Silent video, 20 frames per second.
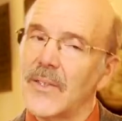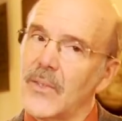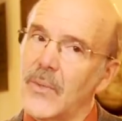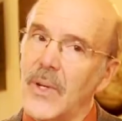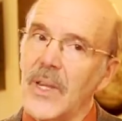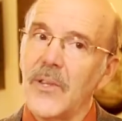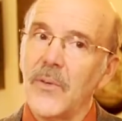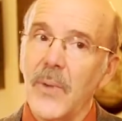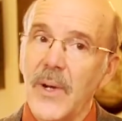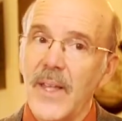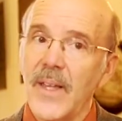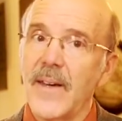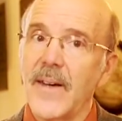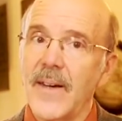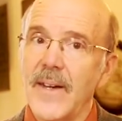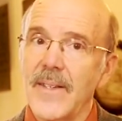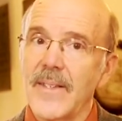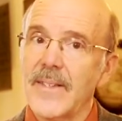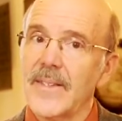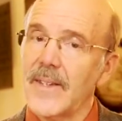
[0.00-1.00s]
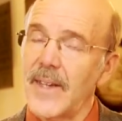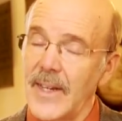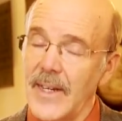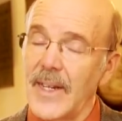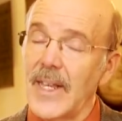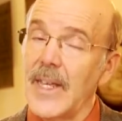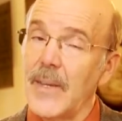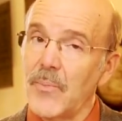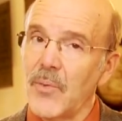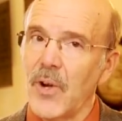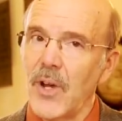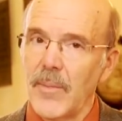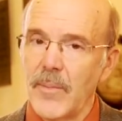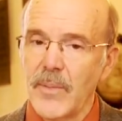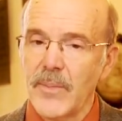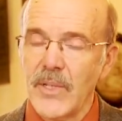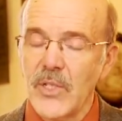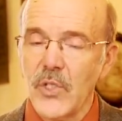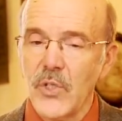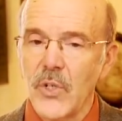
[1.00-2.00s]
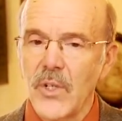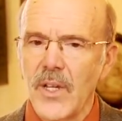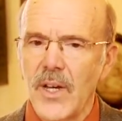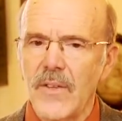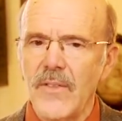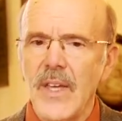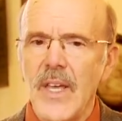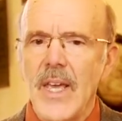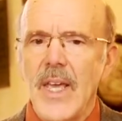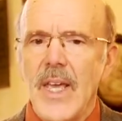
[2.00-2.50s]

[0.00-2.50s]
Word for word: 2020 hindsight, he probably should have.